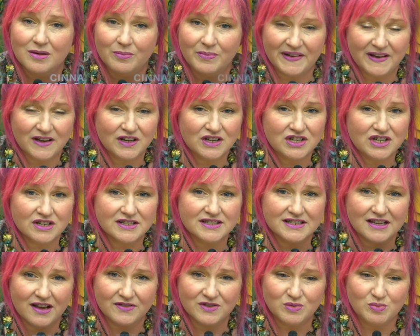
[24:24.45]
Be good to
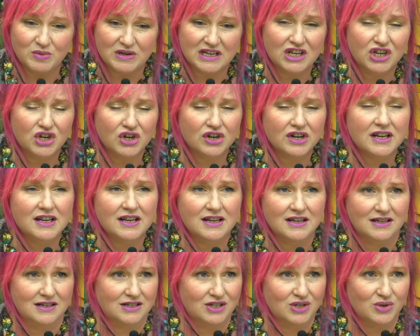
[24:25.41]
yourselves, be
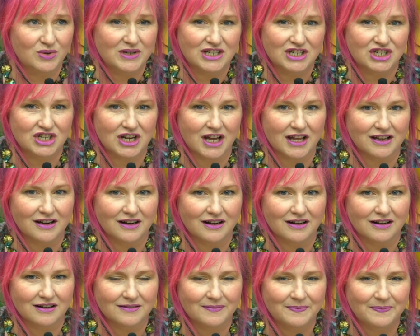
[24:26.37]
good to each
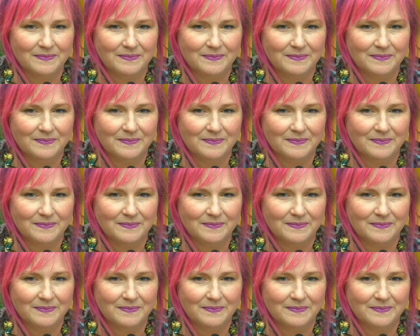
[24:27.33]
other,